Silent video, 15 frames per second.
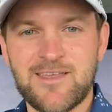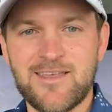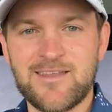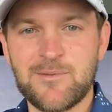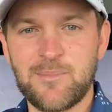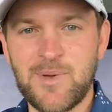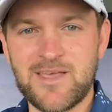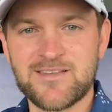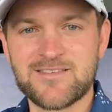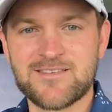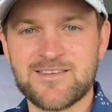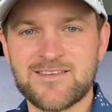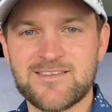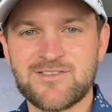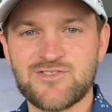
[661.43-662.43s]
and the best
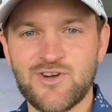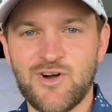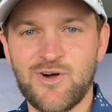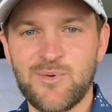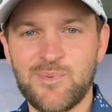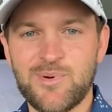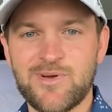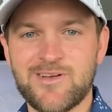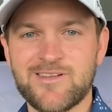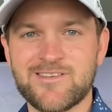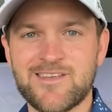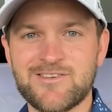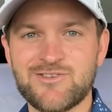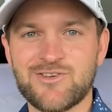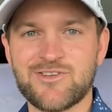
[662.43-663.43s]
job
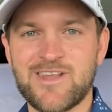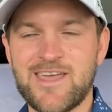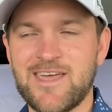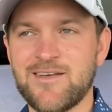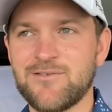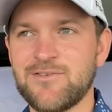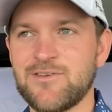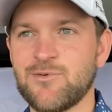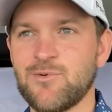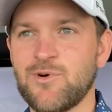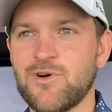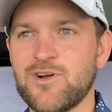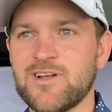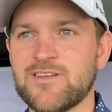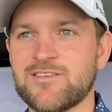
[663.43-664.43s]
that you could have in the
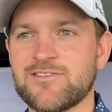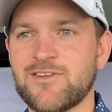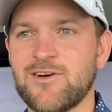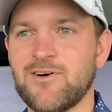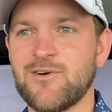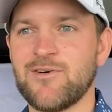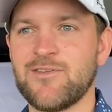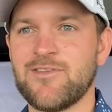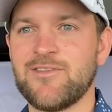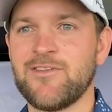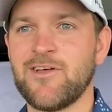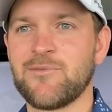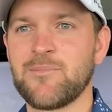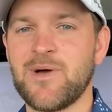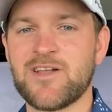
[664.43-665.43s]
world. So
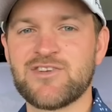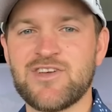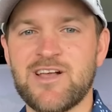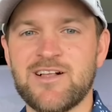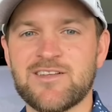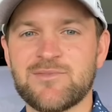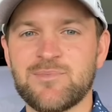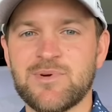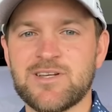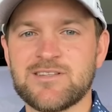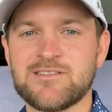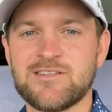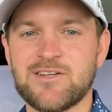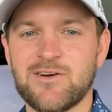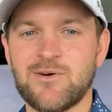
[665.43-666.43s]
not much else,
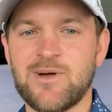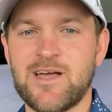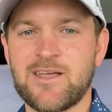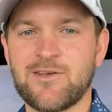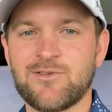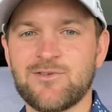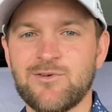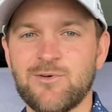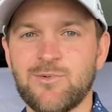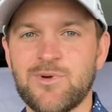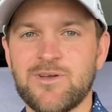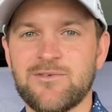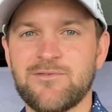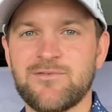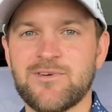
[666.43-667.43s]
but you know I could do
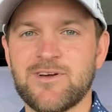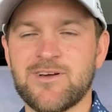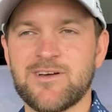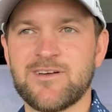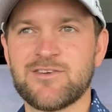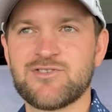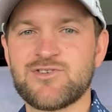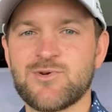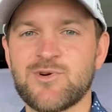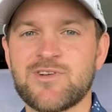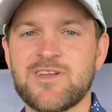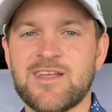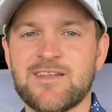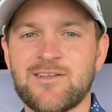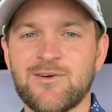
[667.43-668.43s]
with
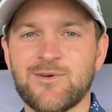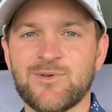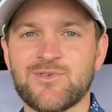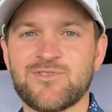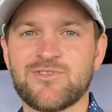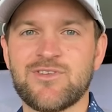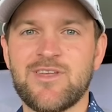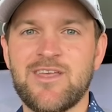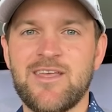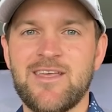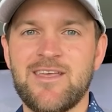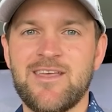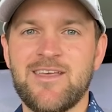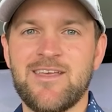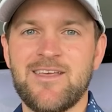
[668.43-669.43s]
shortening those
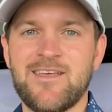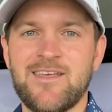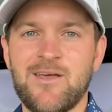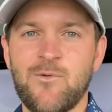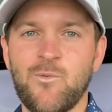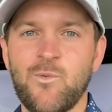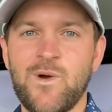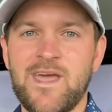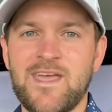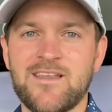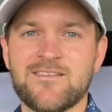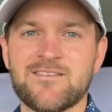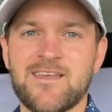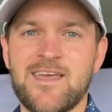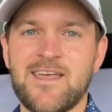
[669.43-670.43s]

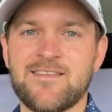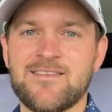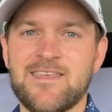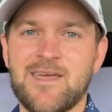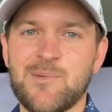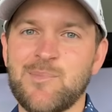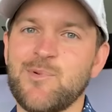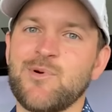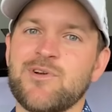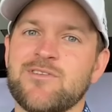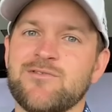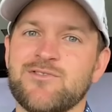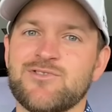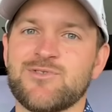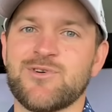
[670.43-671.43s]
Wait at the airport
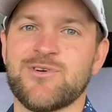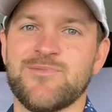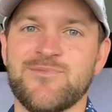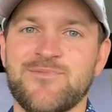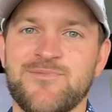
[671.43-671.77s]
for sure.